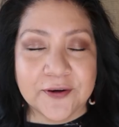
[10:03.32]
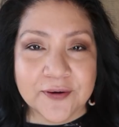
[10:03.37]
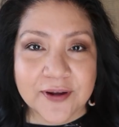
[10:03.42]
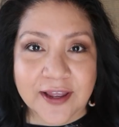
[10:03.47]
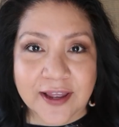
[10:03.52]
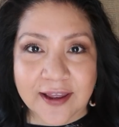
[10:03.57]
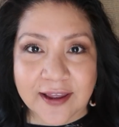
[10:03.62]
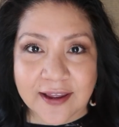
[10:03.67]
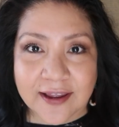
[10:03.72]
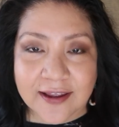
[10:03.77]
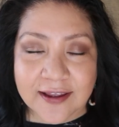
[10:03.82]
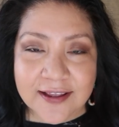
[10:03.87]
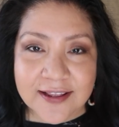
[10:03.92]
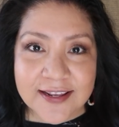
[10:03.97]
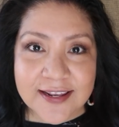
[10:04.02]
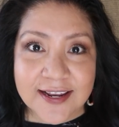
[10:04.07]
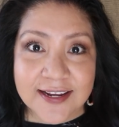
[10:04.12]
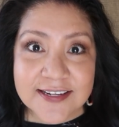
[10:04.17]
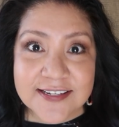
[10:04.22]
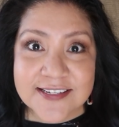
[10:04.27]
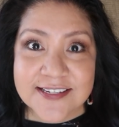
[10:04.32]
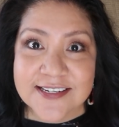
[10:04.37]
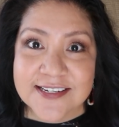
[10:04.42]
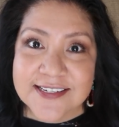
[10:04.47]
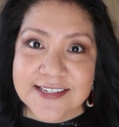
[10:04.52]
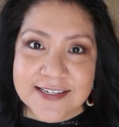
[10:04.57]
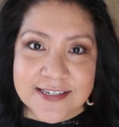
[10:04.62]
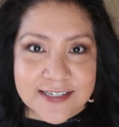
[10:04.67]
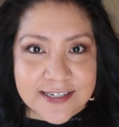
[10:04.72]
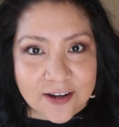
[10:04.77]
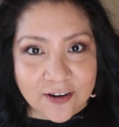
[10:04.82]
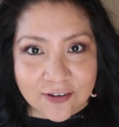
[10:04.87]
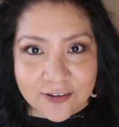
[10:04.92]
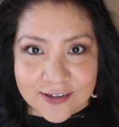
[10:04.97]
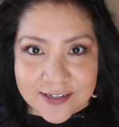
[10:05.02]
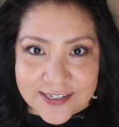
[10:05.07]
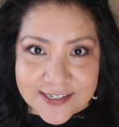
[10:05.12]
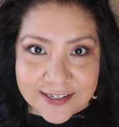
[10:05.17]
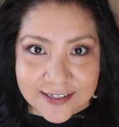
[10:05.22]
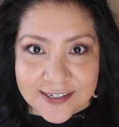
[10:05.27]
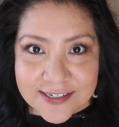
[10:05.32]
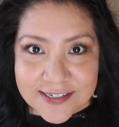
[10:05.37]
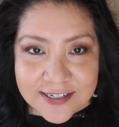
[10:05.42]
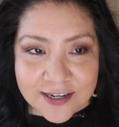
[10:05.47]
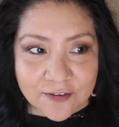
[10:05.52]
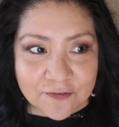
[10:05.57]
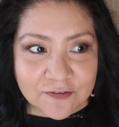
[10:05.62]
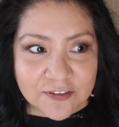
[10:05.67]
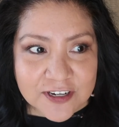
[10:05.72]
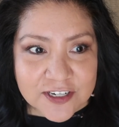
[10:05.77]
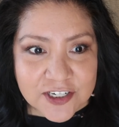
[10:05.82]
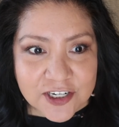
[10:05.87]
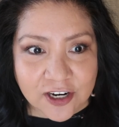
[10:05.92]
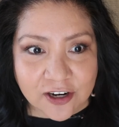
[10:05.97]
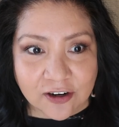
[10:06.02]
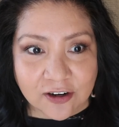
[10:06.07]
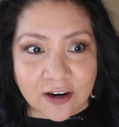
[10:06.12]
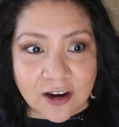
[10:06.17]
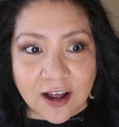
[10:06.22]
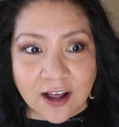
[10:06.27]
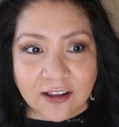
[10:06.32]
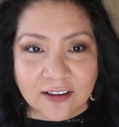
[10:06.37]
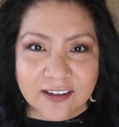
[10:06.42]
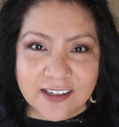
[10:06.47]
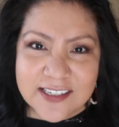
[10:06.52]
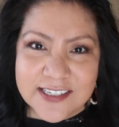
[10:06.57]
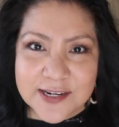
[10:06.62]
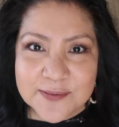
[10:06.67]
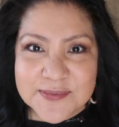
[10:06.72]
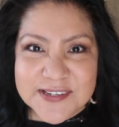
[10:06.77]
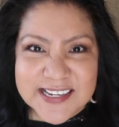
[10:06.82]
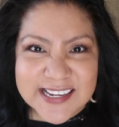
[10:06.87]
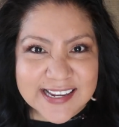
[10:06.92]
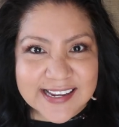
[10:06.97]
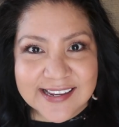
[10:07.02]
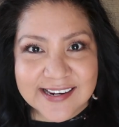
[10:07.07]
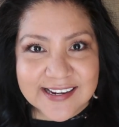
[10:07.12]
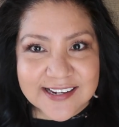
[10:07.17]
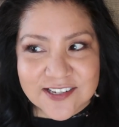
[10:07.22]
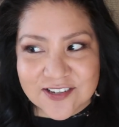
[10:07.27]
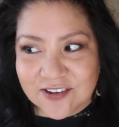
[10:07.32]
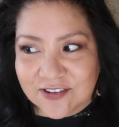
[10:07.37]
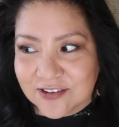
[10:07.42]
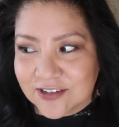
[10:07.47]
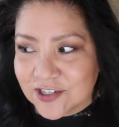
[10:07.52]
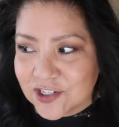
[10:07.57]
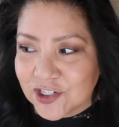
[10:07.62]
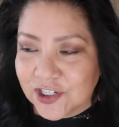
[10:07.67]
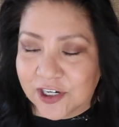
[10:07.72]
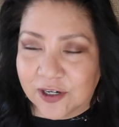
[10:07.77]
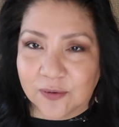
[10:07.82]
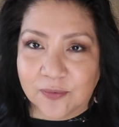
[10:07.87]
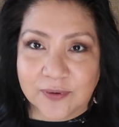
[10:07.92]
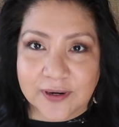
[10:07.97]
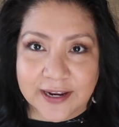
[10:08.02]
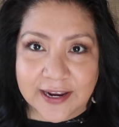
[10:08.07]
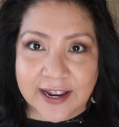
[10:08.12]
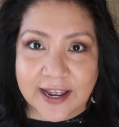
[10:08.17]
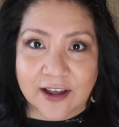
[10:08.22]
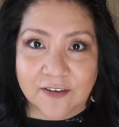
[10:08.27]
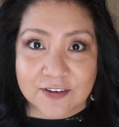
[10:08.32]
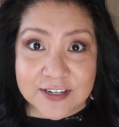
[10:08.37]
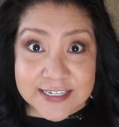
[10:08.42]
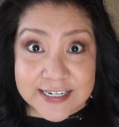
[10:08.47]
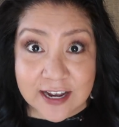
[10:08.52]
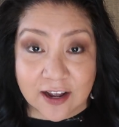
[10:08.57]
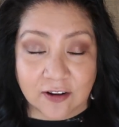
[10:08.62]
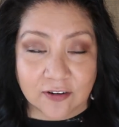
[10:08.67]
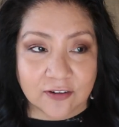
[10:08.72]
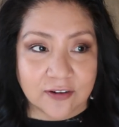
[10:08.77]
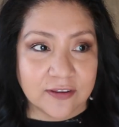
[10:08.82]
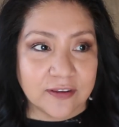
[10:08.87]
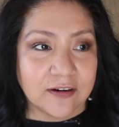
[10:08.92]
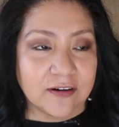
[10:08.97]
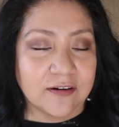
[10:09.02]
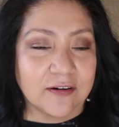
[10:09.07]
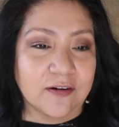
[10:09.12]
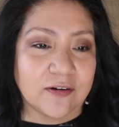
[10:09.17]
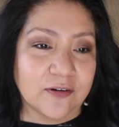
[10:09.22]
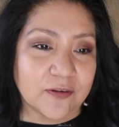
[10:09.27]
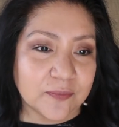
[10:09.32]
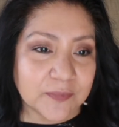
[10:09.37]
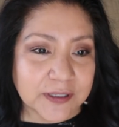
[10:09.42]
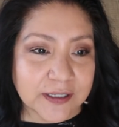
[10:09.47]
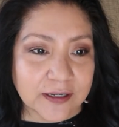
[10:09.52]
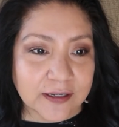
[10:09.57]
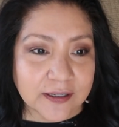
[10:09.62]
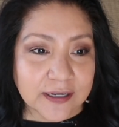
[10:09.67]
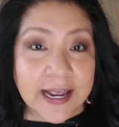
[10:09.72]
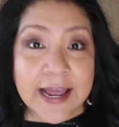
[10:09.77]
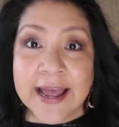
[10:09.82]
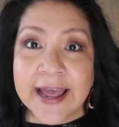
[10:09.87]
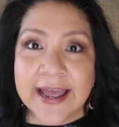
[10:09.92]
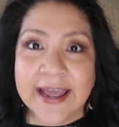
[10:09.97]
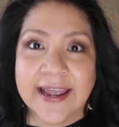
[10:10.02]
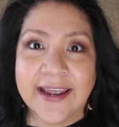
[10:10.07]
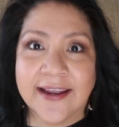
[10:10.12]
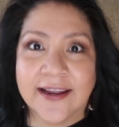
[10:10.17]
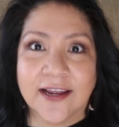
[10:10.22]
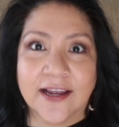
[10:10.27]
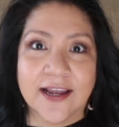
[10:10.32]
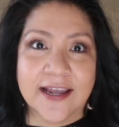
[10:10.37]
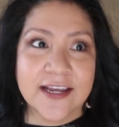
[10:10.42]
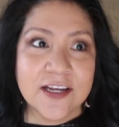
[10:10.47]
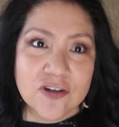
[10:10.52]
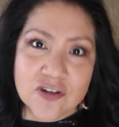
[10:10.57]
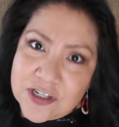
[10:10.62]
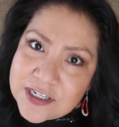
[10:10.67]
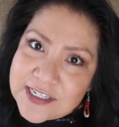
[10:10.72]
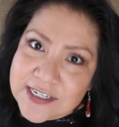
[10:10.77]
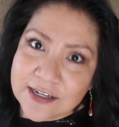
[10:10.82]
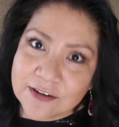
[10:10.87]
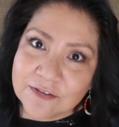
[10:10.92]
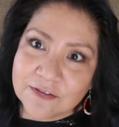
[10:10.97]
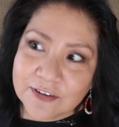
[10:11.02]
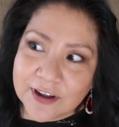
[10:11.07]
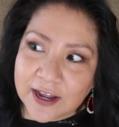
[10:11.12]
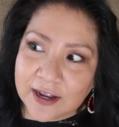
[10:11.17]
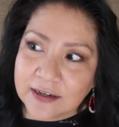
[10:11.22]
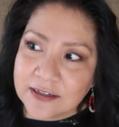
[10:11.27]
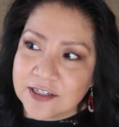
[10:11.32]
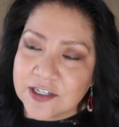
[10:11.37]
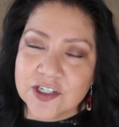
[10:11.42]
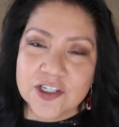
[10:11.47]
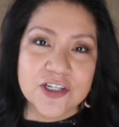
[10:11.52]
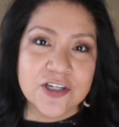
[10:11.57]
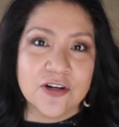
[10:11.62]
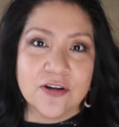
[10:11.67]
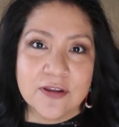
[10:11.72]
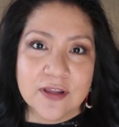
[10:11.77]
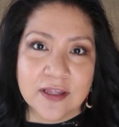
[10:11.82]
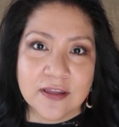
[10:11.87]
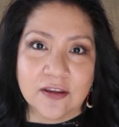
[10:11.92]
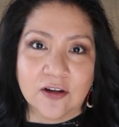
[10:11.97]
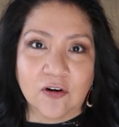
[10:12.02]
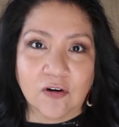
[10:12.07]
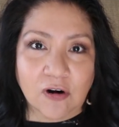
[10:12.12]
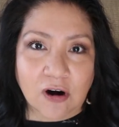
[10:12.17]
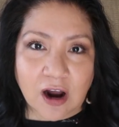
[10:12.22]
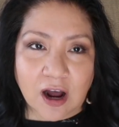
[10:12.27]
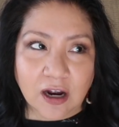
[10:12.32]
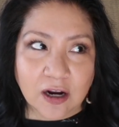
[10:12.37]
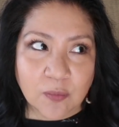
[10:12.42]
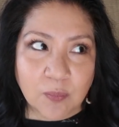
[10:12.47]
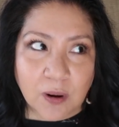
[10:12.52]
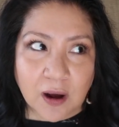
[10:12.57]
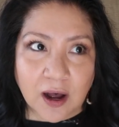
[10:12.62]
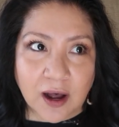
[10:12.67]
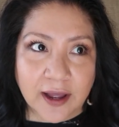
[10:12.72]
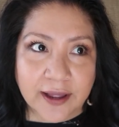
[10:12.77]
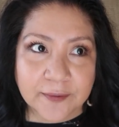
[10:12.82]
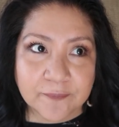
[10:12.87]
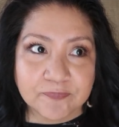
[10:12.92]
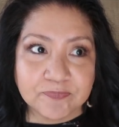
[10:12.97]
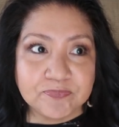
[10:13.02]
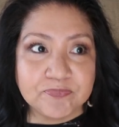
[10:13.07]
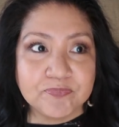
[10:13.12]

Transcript: okay, nice to sit down in this nice comfy chair. A lot of times kitties on this chair when I have a towel on there. Oh my God. Hey, interesting fact. Did you know that the crock pot